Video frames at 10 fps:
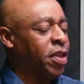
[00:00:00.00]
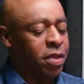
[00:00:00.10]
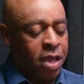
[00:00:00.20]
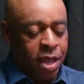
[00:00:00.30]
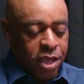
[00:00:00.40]

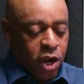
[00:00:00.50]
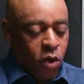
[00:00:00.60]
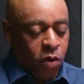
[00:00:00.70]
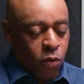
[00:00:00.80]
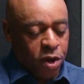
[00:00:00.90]
and you
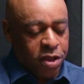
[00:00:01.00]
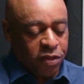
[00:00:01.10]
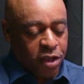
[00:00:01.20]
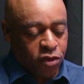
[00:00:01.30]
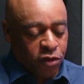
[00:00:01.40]
know one of the
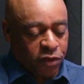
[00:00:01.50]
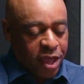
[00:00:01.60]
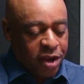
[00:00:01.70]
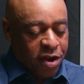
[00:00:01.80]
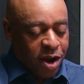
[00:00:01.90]
things you
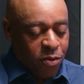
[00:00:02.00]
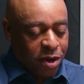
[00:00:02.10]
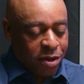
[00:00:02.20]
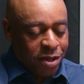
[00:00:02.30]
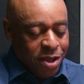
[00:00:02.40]
said here and i
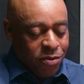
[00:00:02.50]
want to